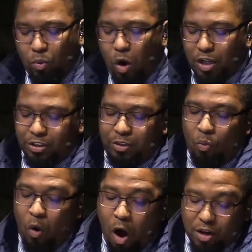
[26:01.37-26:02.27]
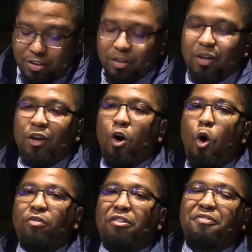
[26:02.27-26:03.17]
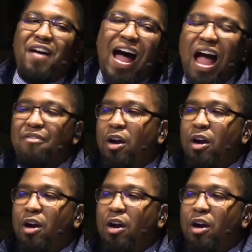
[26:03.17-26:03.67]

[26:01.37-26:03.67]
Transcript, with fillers: Washington walked over five